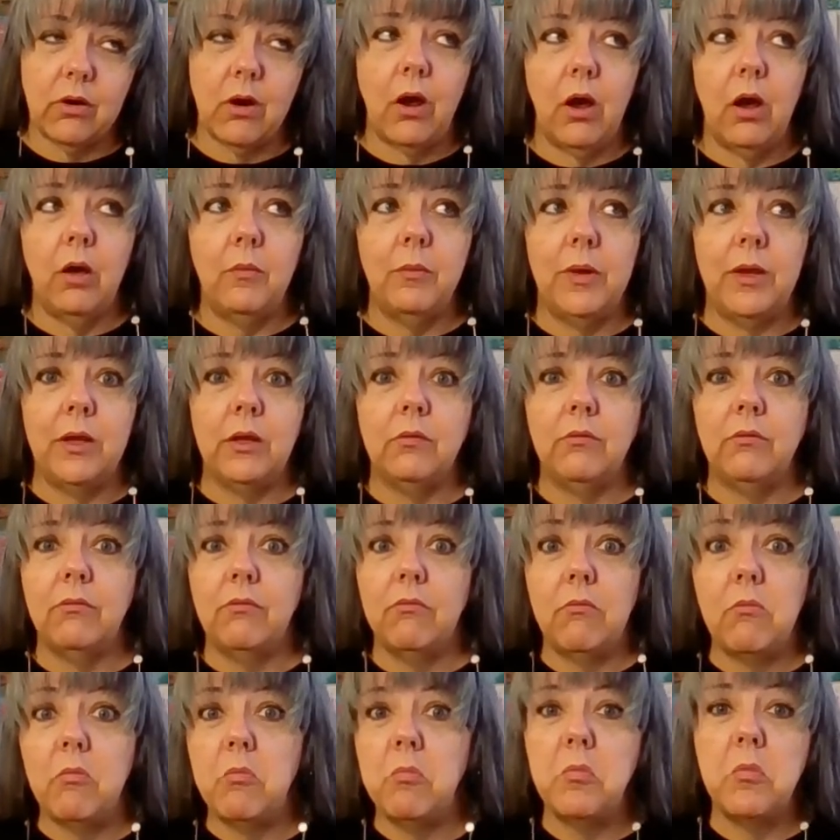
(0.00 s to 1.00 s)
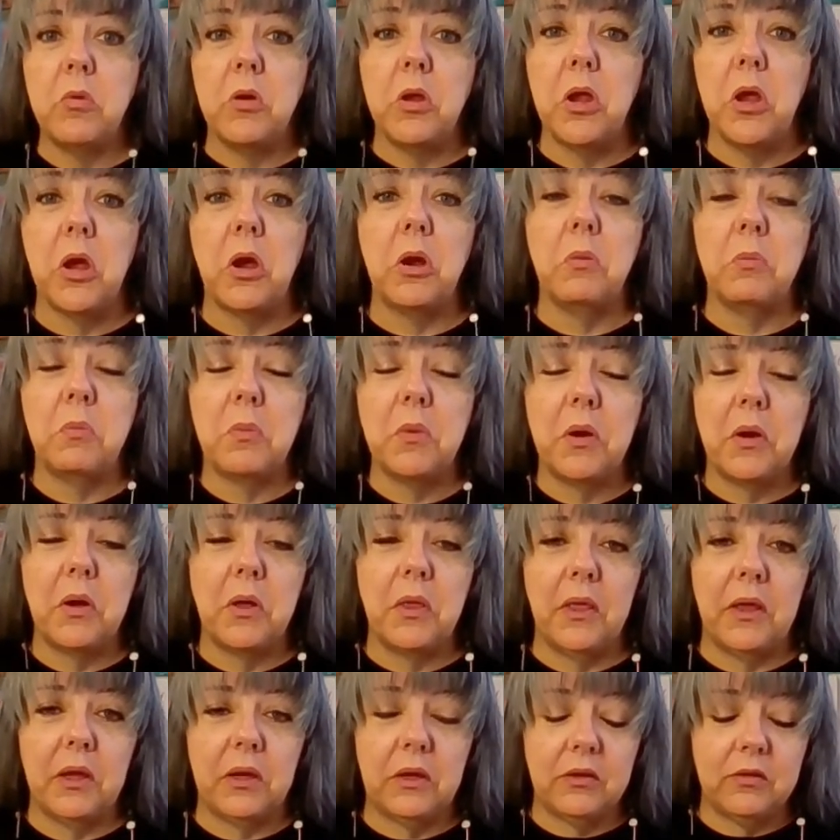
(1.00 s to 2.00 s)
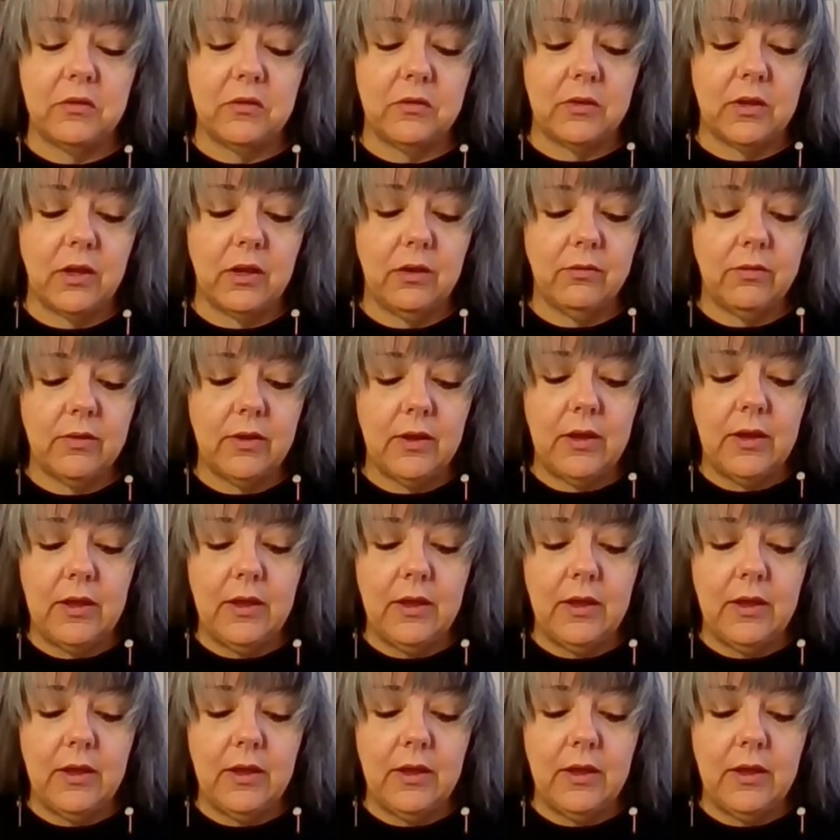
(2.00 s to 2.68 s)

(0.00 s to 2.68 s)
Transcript: comment, you know, all that good stuff.